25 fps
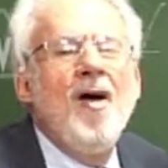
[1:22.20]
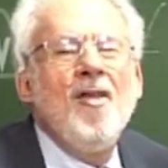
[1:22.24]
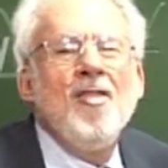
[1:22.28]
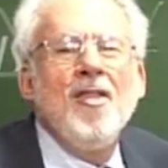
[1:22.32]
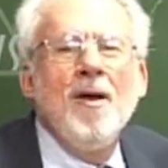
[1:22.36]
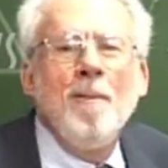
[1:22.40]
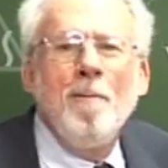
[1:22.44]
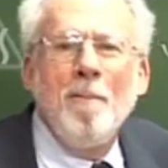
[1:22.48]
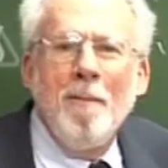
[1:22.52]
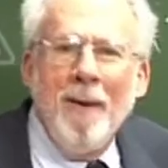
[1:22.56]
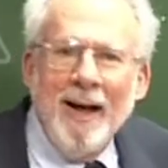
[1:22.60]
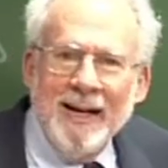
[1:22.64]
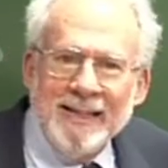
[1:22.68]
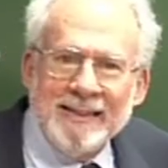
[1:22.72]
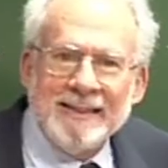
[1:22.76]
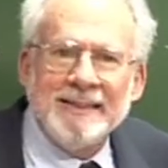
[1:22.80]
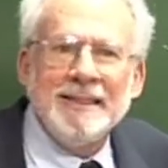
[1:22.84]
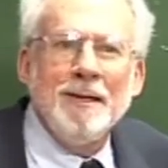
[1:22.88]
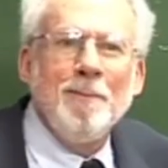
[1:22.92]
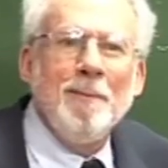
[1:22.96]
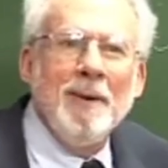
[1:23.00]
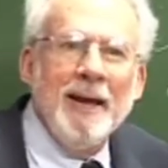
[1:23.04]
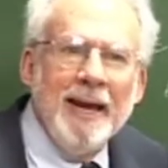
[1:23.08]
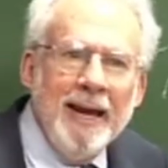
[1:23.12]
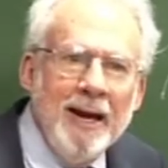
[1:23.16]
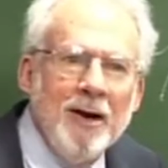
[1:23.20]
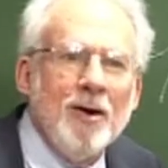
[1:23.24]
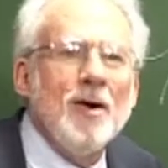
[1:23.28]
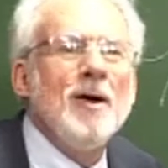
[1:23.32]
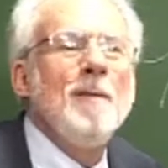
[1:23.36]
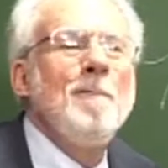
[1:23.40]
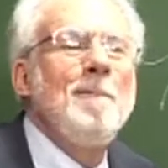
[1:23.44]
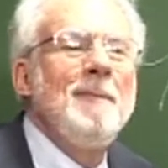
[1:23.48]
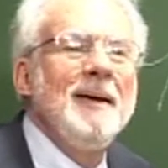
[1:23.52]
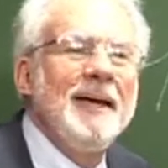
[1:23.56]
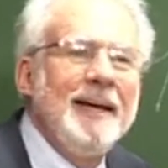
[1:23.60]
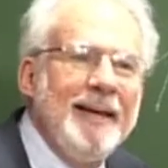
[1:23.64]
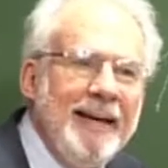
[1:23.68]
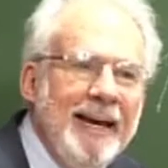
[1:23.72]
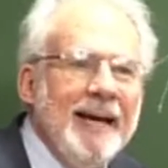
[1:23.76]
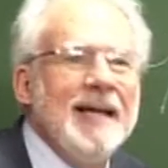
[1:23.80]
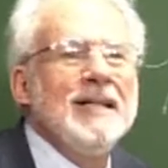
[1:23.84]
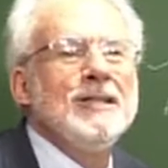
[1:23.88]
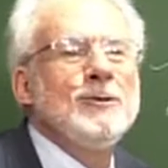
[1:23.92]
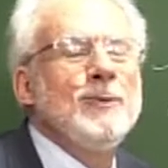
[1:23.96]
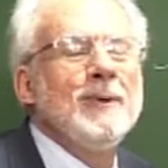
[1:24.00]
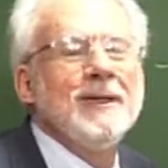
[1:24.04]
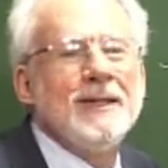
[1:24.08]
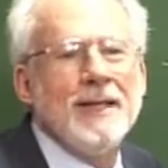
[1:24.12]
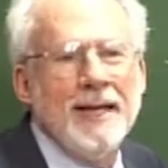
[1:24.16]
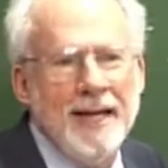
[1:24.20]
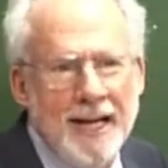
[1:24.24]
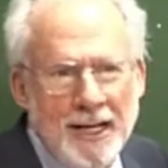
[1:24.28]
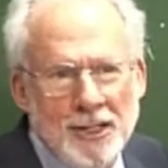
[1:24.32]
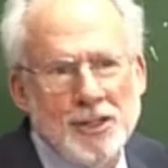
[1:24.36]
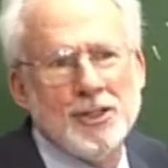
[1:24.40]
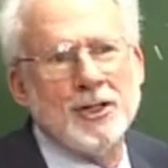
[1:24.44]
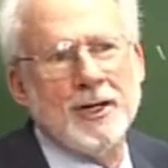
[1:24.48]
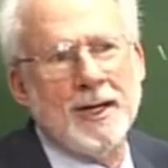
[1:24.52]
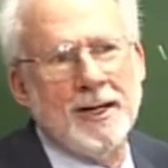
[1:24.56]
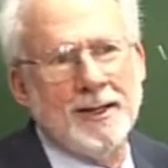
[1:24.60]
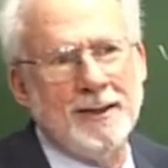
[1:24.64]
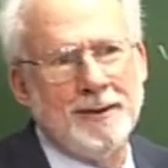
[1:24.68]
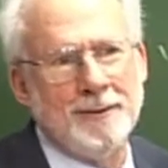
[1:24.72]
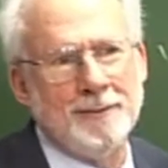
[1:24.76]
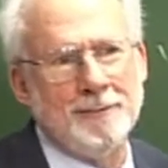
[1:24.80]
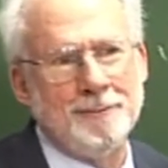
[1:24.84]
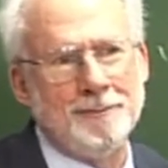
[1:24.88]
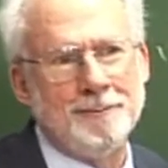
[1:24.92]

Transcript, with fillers: The Muslim era begins with the Hijrah.